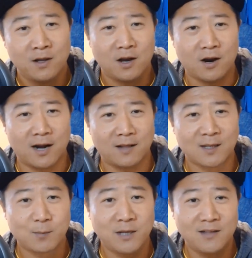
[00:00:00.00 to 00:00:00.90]
All right,
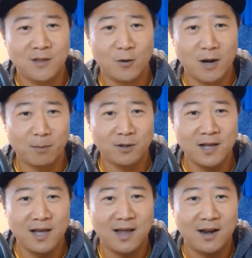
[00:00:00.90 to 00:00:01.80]
let's begin though. Number
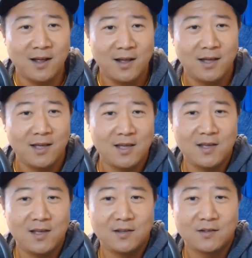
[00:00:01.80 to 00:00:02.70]
10
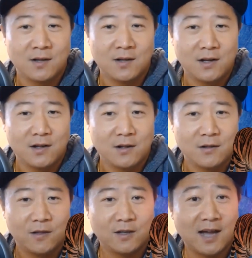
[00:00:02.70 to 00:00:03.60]
is
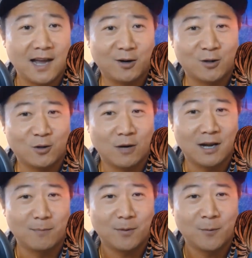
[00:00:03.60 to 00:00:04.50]
the Tiger Stripe.